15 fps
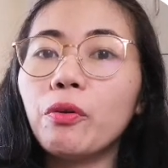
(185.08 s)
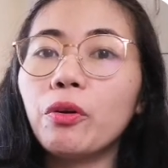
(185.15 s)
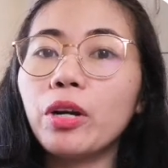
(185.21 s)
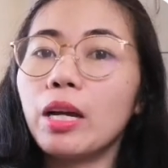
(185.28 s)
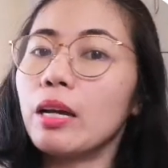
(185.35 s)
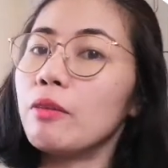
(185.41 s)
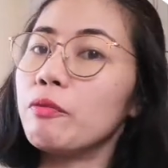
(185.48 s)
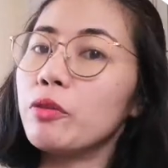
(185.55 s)

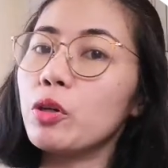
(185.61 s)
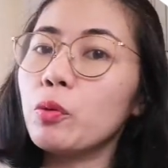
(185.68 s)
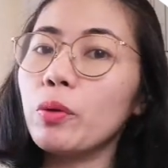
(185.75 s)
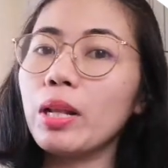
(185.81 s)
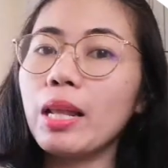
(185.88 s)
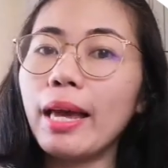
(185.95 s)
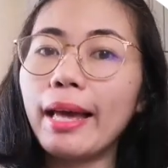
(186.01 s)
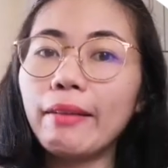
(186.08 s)
Before,
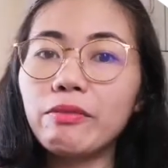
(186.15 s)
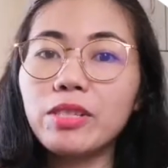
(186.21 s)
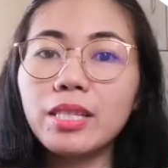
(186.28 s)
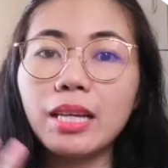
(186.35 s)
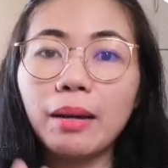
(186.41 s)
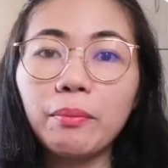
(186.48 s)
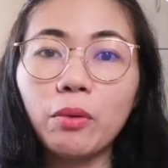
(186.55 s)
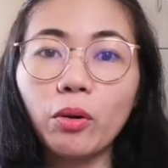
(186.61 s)
if you will
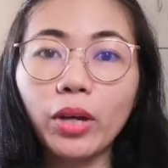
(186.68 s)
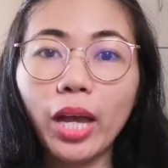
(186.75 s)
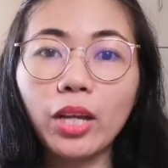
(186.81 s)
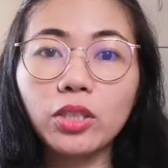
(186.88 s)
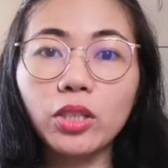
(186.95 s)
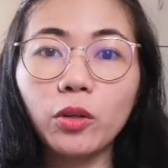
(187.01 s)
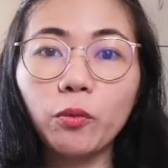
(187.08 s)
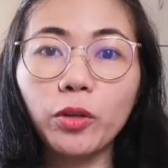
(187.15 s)
have
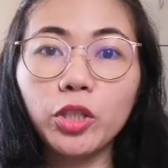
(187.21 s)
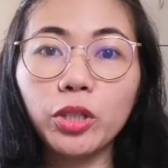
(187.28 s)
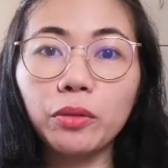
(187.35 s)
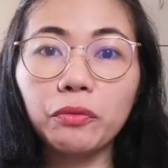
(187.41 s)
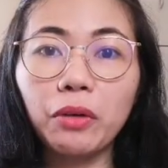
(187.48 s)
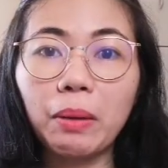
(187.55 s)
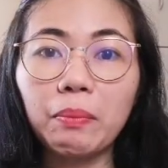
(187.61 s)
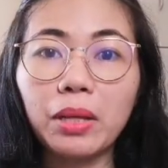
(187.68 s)
some
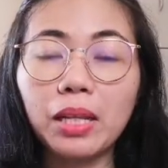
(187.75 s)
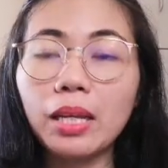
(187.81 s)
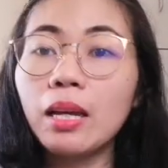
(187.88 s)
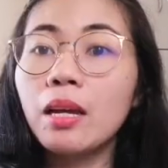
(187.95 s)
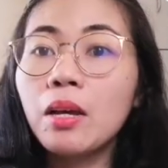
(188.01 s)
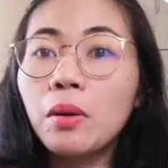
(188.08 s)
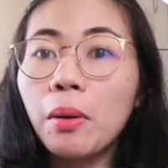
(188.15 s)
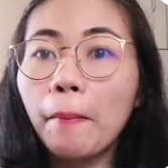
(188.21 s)
occasion with your
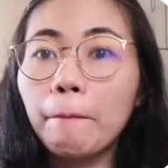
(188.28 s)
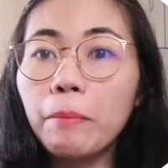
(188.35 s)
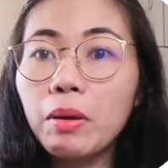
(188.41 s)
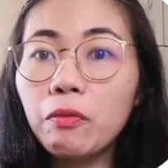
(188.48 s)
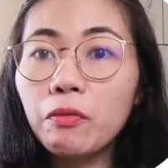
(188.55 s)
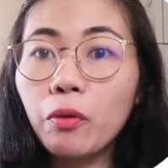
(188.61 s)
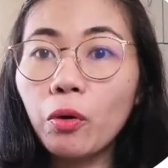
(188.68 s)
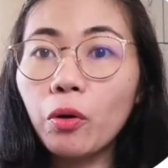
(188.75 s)
family,
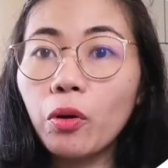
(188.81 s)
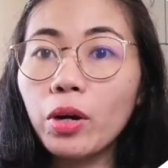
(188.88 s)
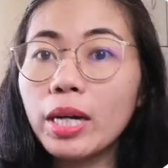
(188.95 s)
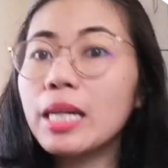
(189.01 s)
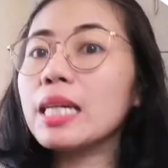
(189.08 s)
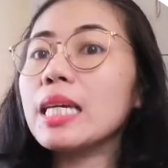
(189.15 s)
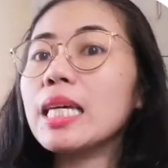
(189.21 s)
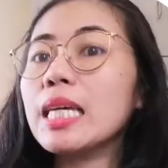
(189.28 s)

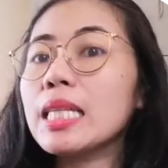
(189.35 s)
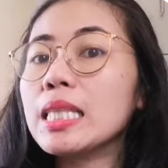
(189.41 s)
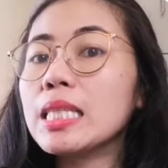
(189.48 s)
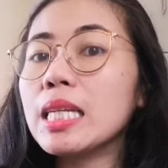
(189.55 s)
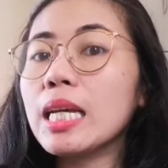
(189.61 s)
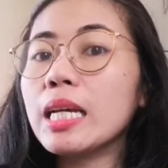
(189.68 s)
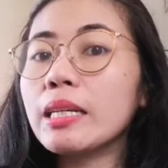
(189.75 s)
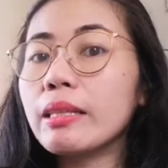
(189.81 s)
before
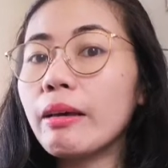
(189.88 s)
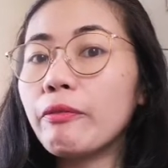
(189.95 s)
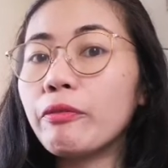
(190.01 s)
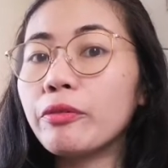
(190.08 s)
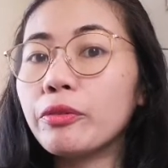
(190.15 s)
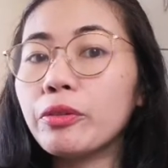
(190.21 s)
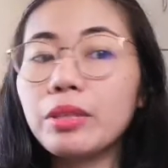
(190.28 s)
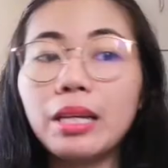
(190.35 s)

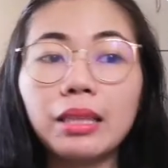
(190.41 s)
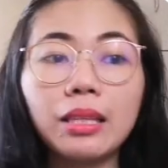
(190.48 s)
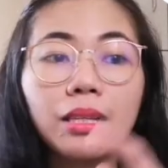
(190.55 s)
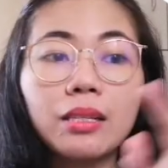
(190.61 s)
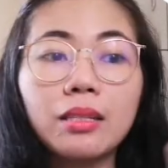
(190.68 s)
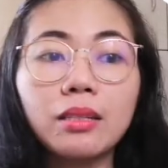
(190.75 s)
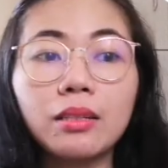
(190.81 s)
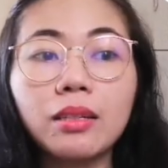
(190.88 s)
eating the
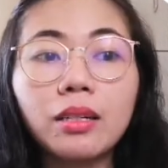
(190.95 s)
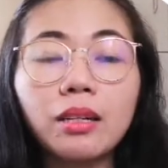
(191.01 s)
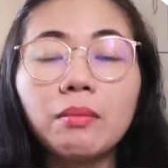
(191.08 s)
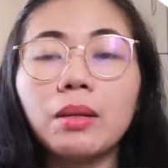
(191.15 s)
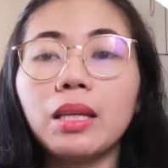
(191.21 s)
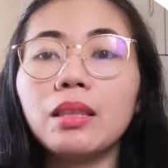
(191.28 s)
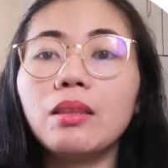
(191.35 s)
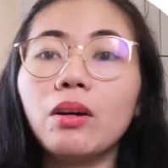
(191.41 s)
food that is
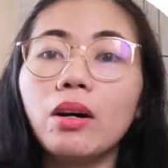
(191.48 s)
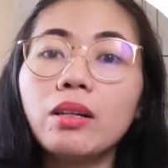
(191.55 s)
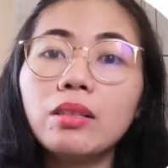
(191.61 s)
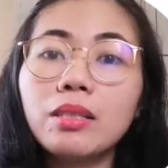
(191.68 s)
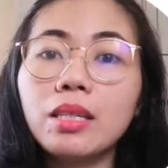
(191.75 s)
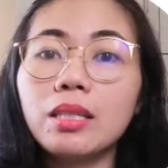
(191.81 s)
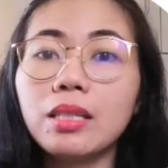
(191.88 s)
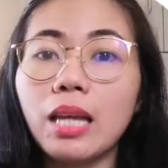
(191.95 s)
served
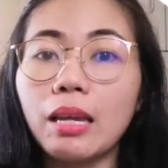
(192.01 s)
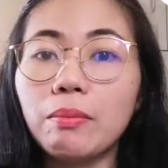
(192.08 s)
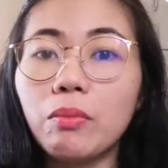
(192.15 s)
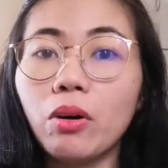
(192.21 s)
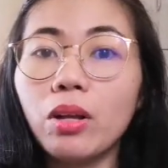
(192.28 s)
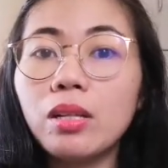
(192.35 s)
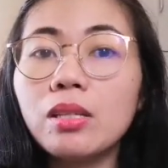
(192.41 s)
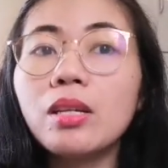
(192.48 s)
in on the
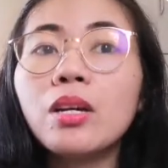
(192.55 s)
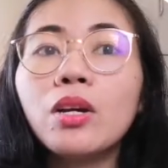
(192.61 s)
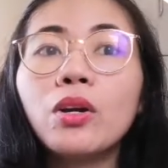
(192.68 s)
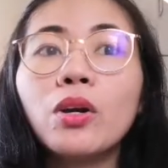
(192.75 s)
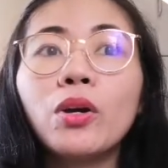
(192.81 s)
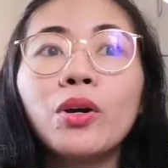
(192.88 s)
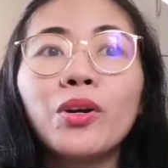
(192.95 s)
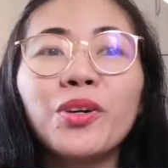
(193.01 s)

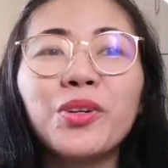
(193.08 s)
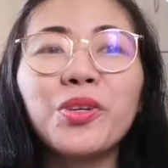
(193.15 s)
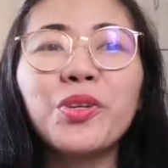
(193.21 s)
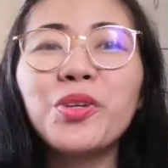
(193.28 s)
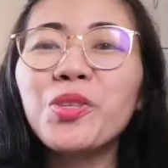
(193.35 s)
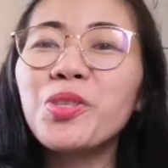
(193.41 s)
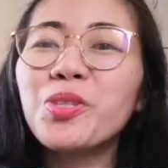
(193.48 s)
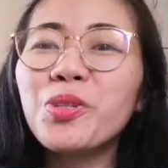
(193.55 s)
table,
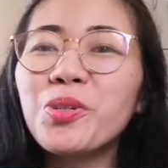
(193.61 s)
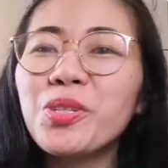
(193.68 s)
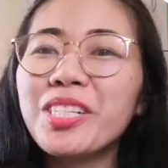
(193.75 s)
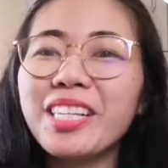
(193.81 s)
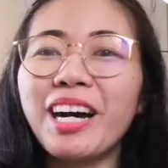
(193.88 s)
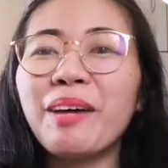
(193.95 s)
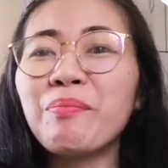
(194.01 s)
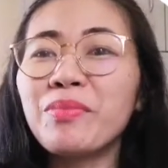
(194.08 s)
you
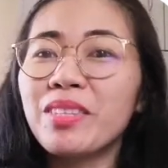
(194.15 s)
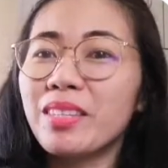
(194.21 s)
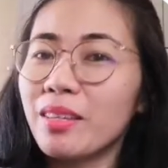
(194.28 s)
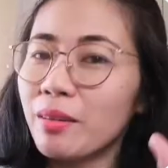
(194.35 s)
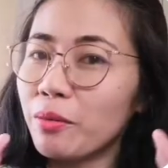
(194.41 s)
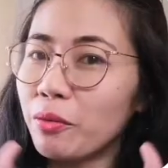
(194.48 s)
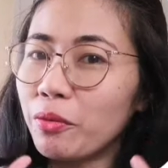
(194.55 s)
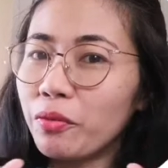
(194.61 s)
do
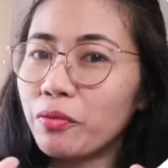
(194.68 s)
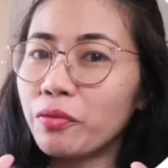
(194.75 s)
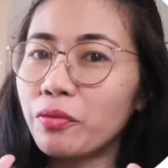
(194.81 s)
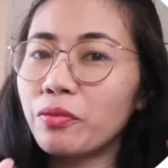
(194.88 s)
some